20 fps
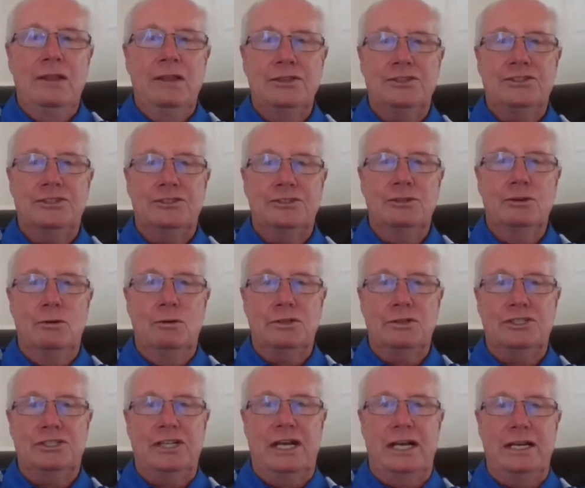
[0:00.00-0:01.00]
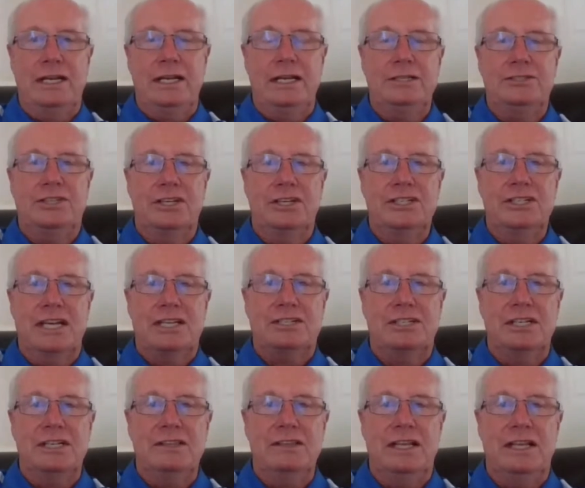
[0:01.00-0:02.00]
This is an older study
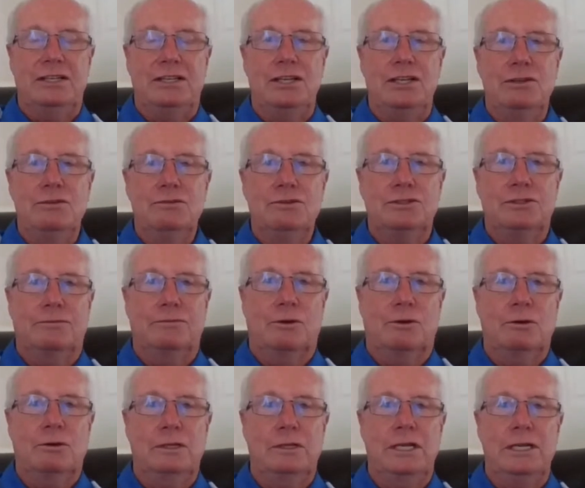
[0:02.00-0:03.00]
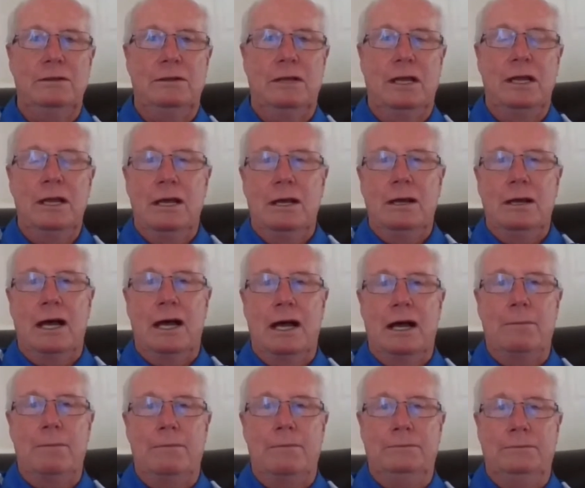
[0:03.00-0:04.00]
suggesting that the use of early
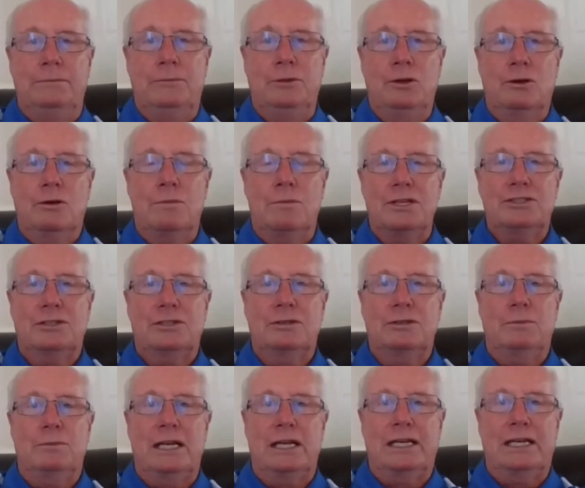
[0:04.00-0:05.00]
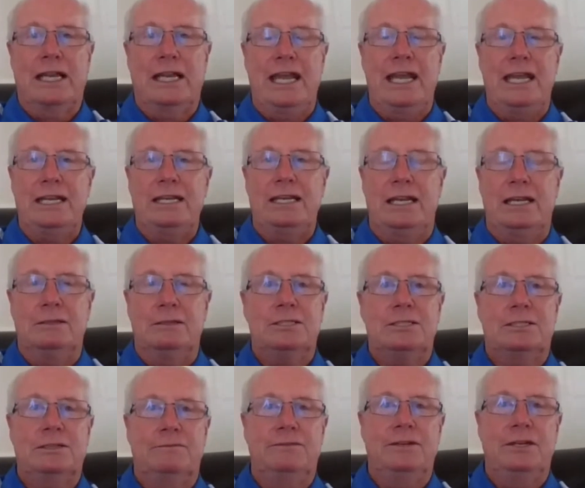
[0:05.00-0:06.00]
neuromuscular blockade in
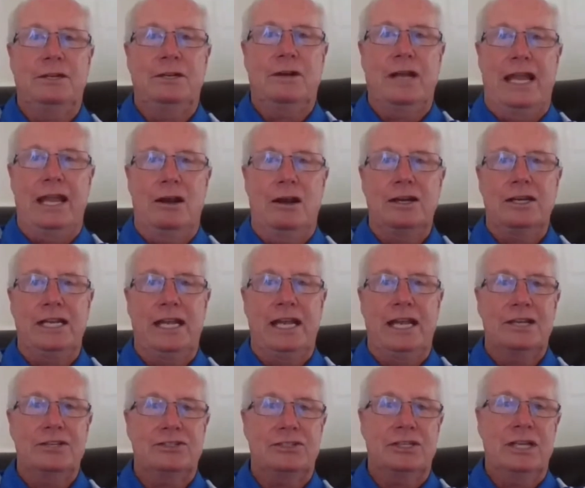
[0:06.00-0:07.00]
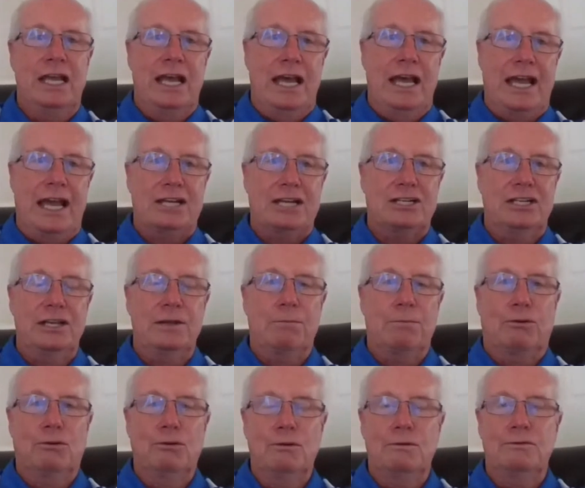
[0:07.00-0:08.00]
severe ARDS actually
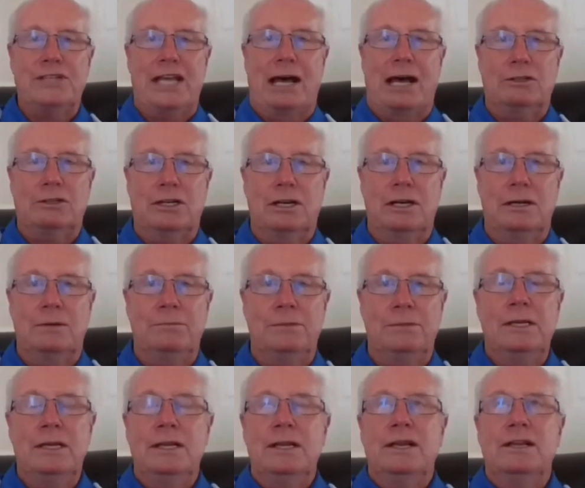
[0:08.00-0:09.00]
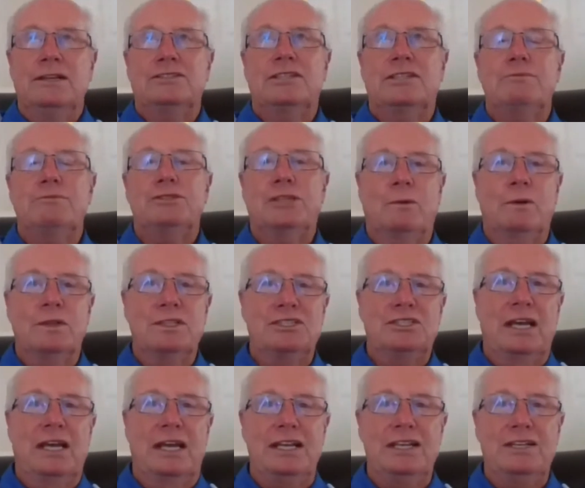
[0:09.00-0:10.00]
improves outcome. Subsequent
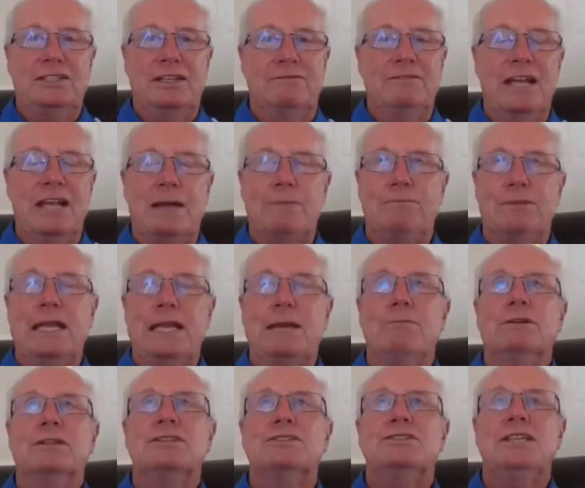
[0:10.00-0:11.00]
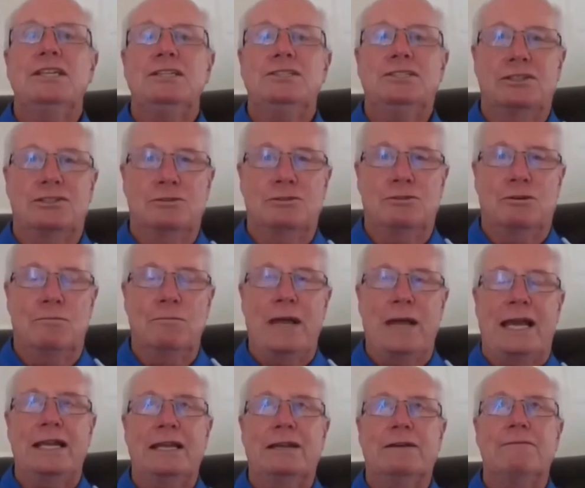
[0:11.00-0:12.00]
studies have not been able to see such a
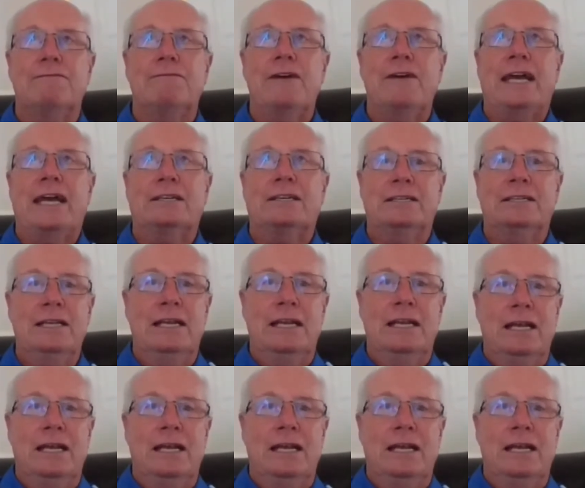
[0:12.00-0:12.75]
dramatic effect.